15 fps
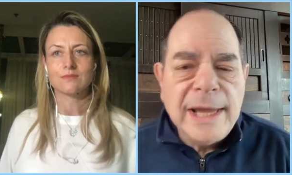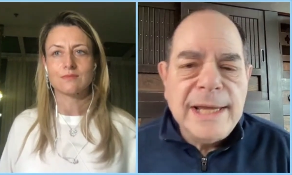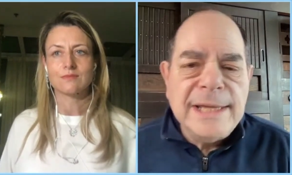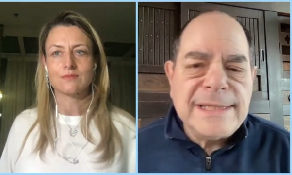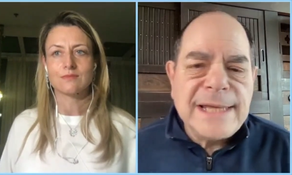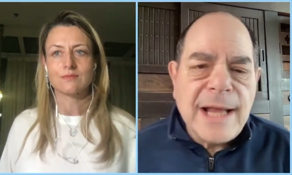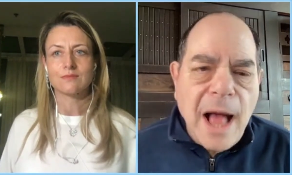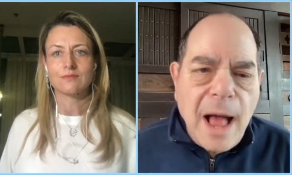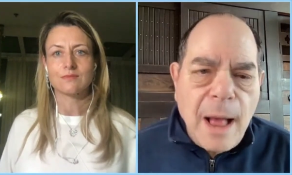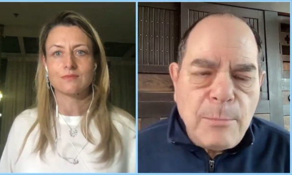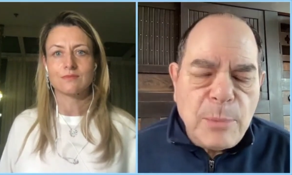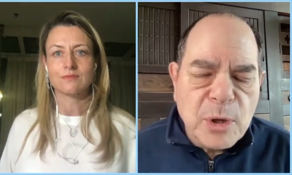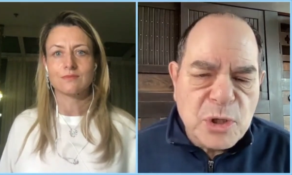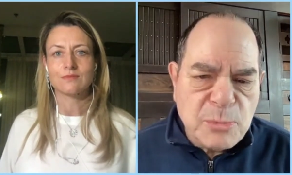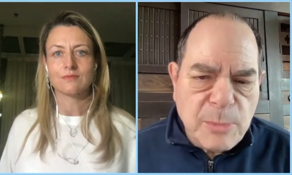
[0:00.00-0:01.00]
Speaker 1: is
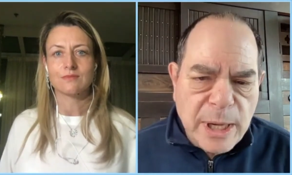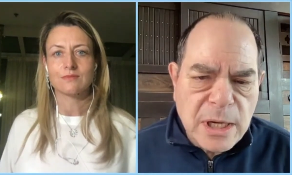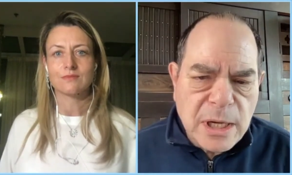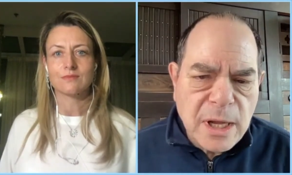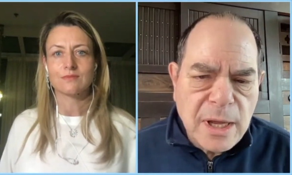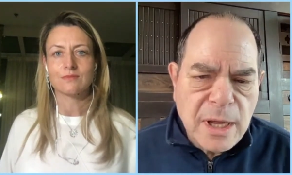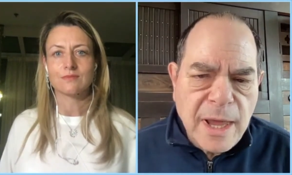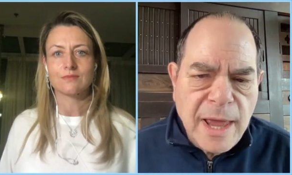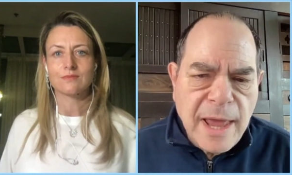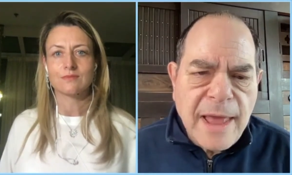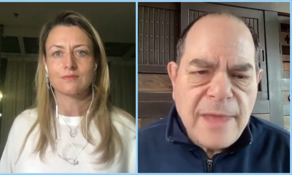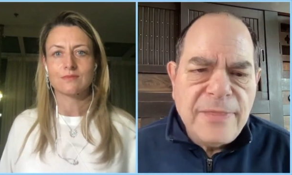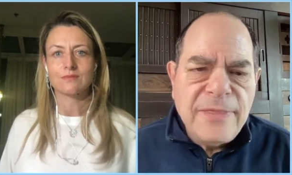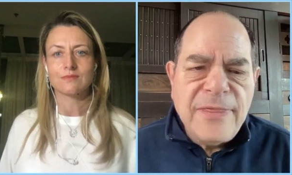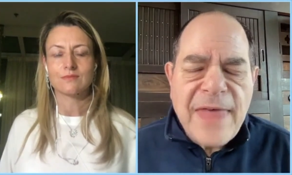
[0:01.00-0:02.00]
accomplishment
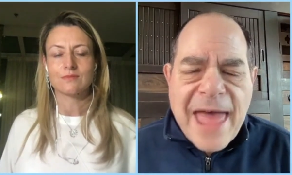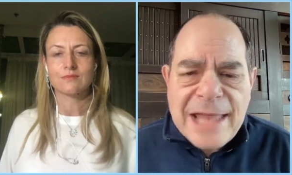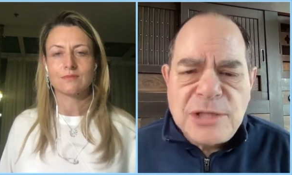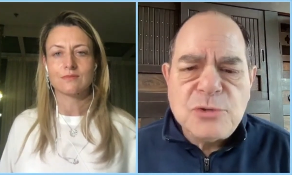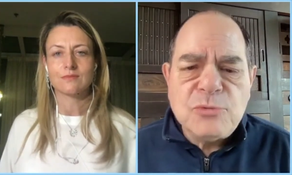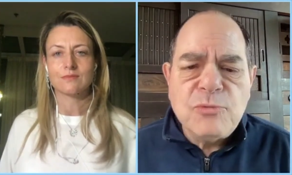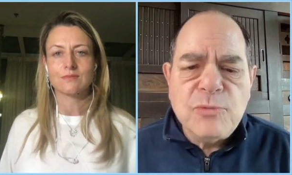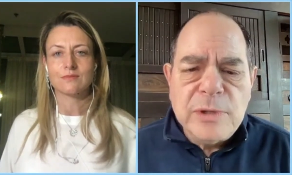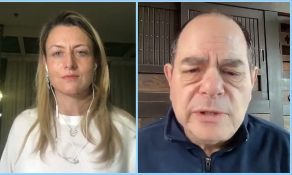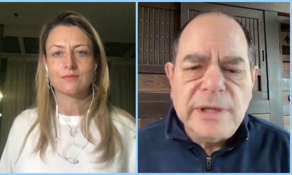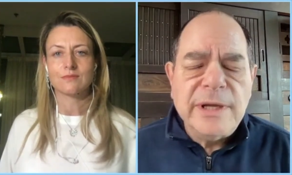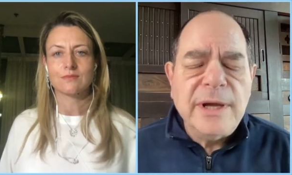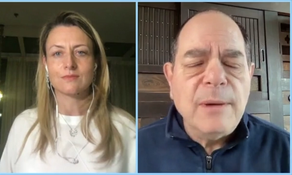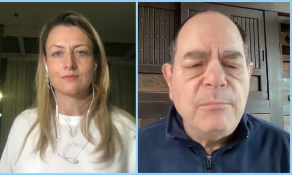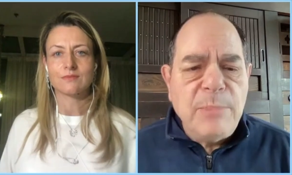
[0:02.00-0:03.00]
that's
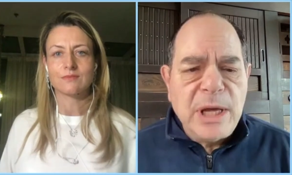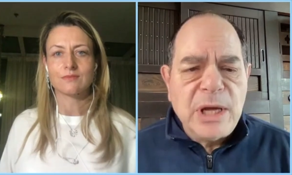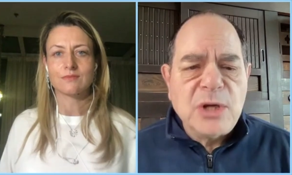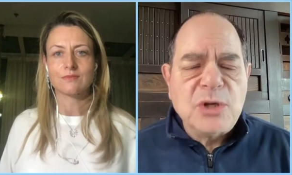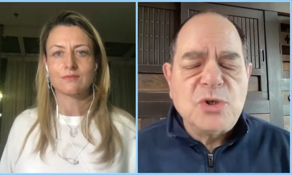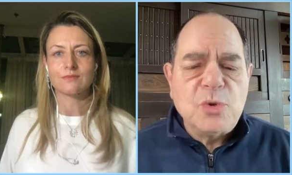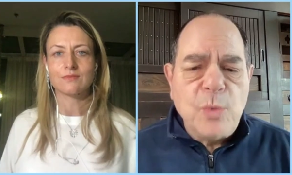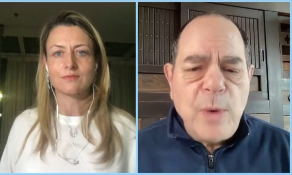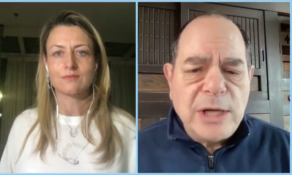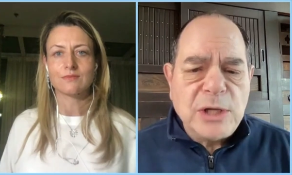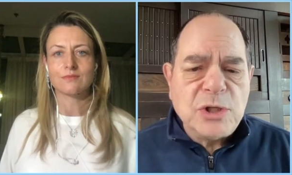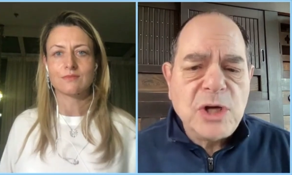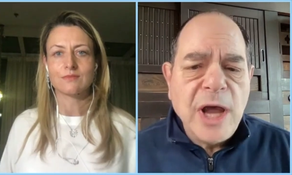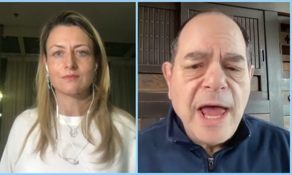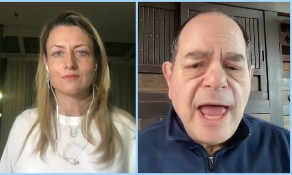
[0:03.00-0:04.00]
really a big
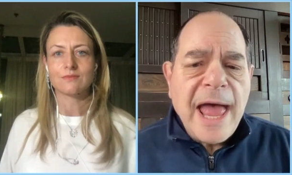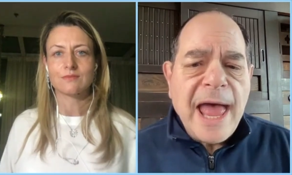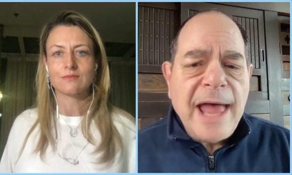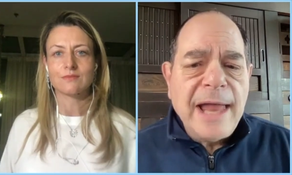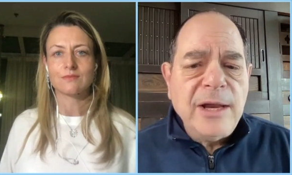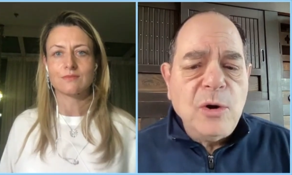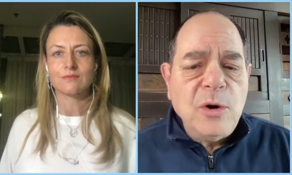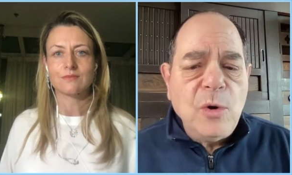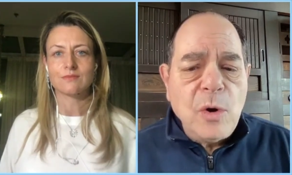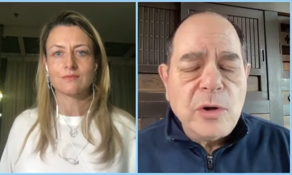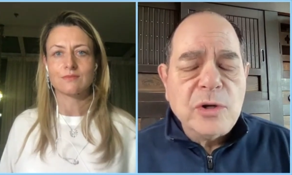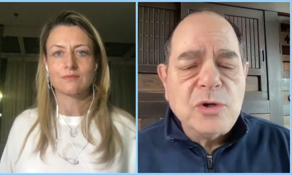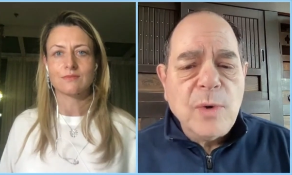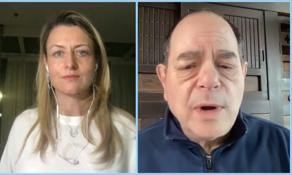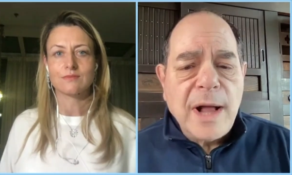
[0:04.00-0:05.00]
switch. And in
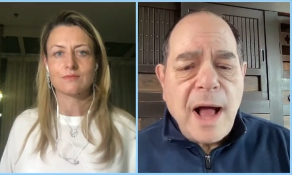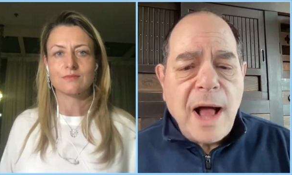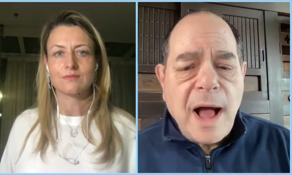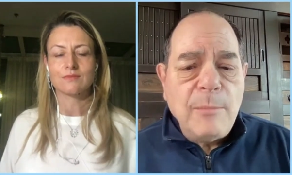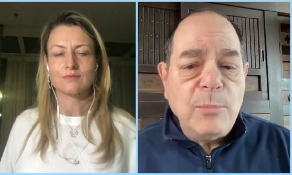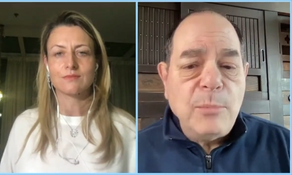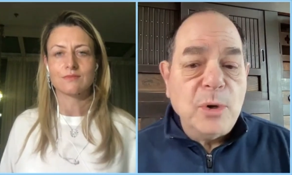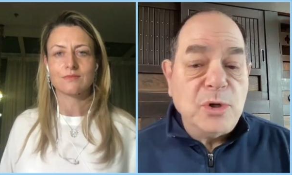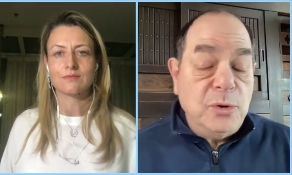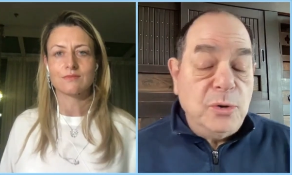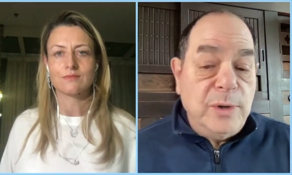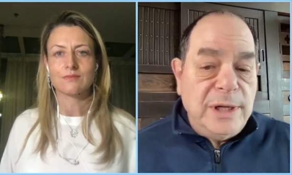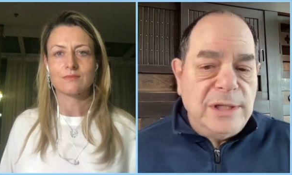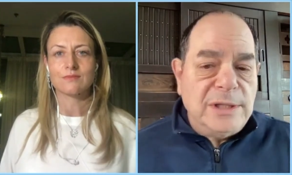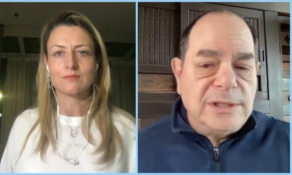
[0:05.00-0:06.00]
order to accomplish,
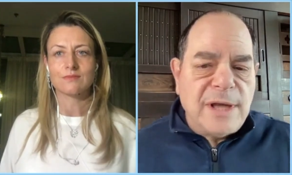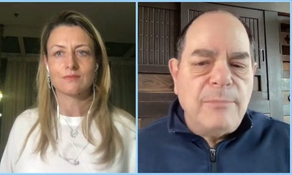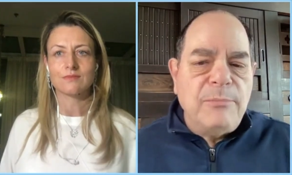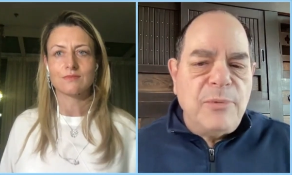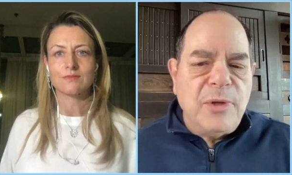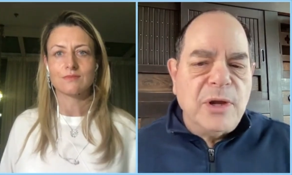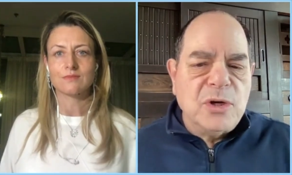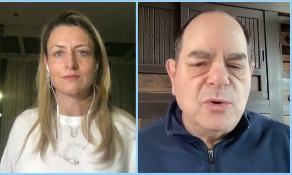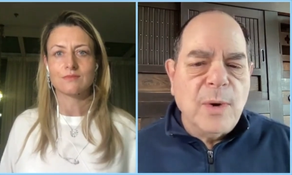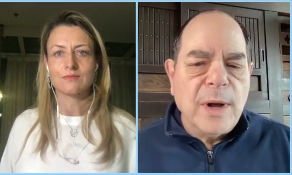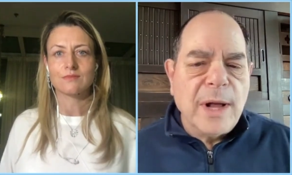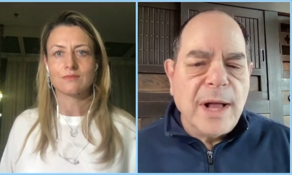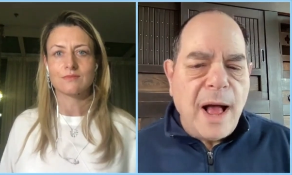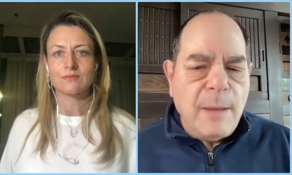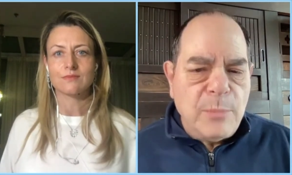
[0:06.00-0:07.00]
you need something
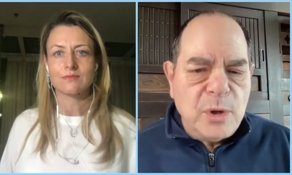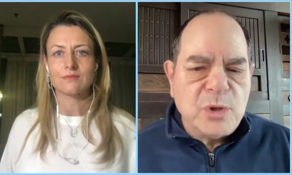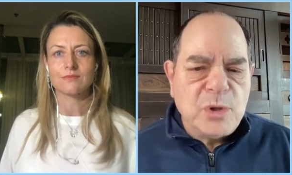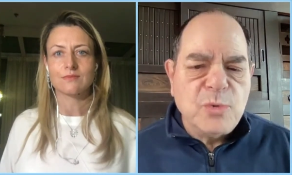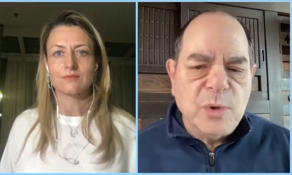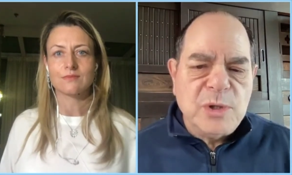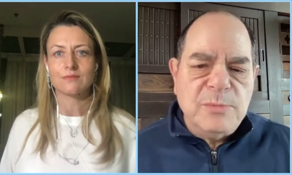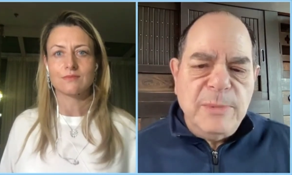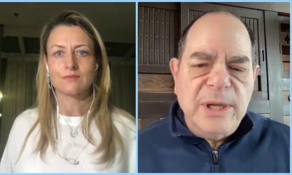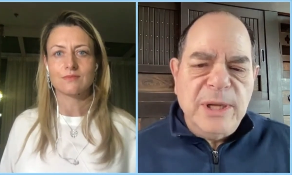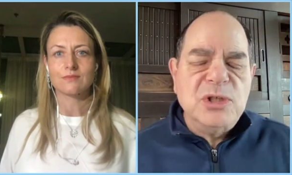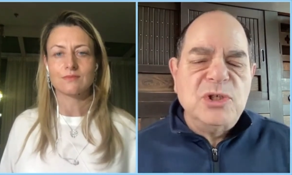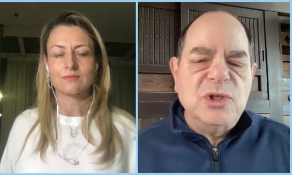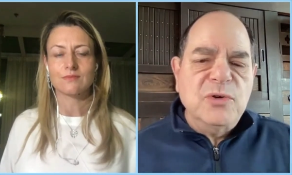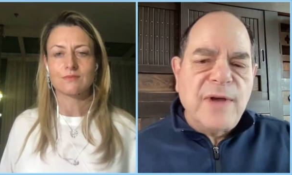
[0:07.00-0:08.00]
to accomplish, which
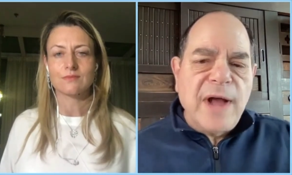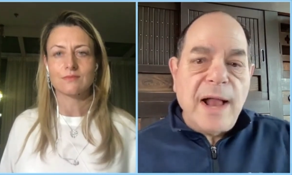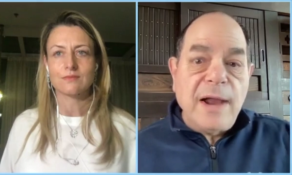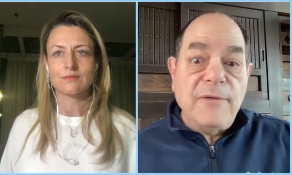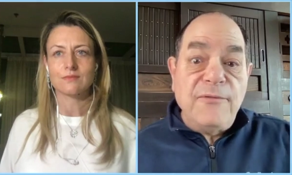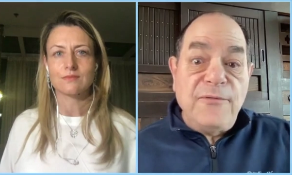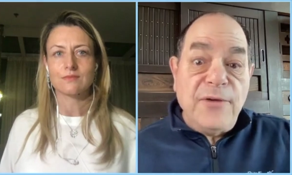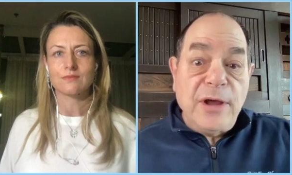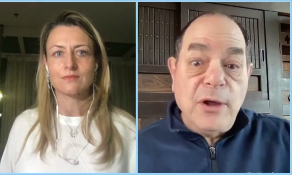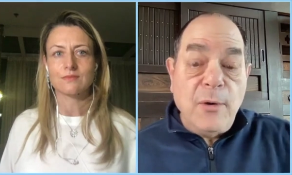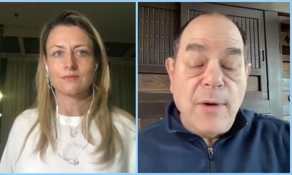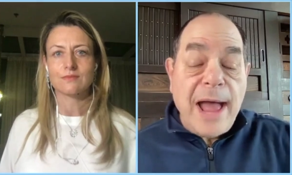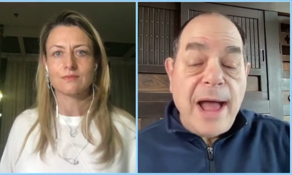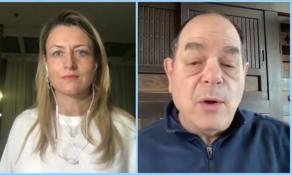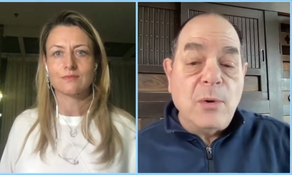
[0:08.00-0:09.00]
means you've got to
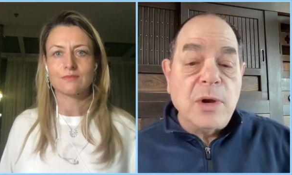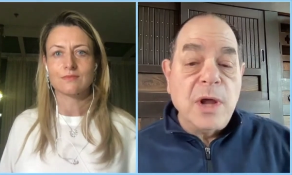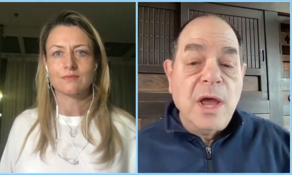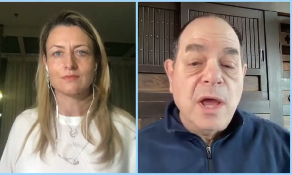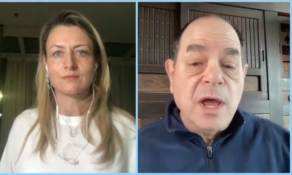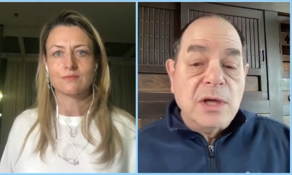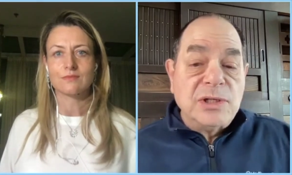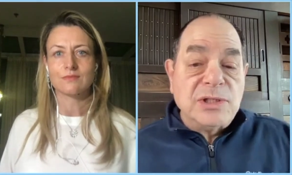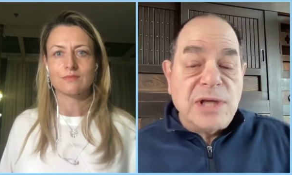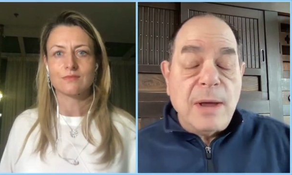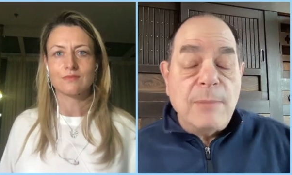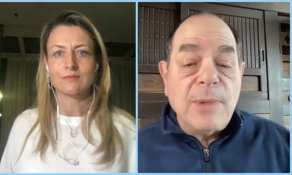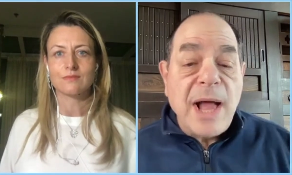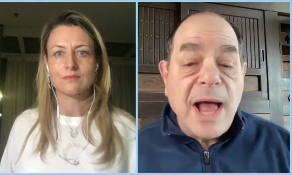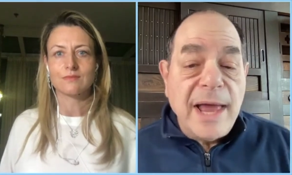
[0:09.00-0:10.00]
figure out
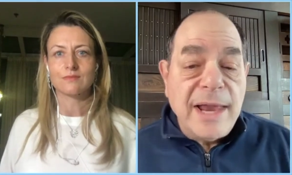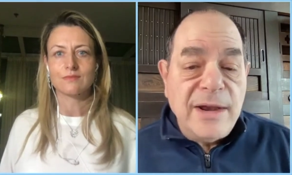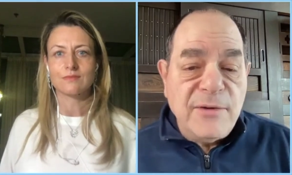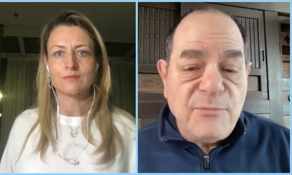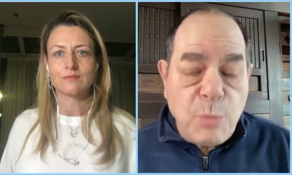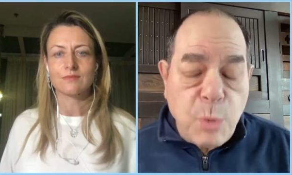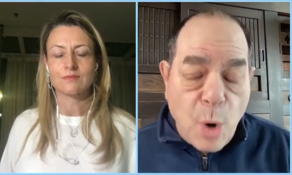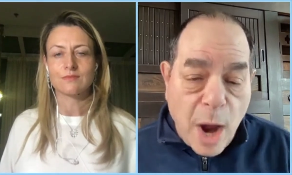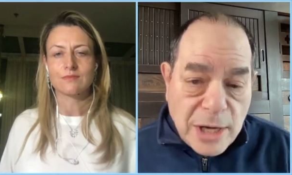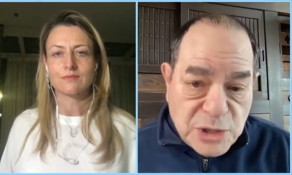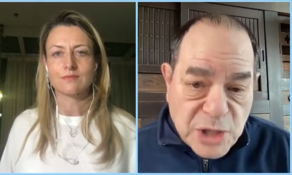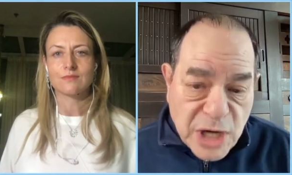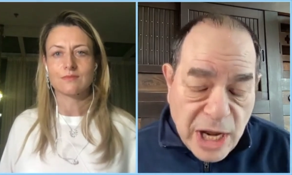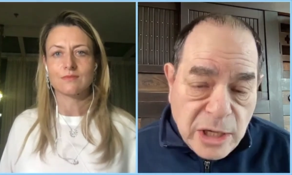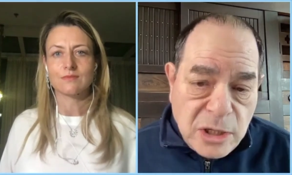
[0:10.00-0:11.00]
some kind of
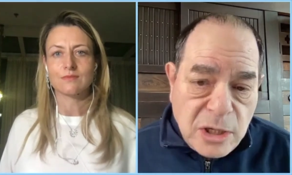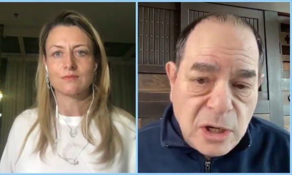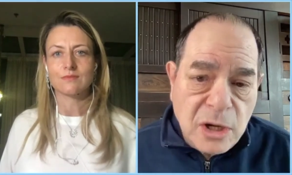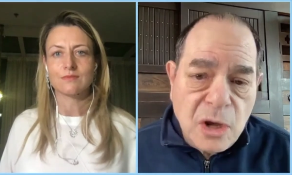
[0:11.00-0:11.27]
project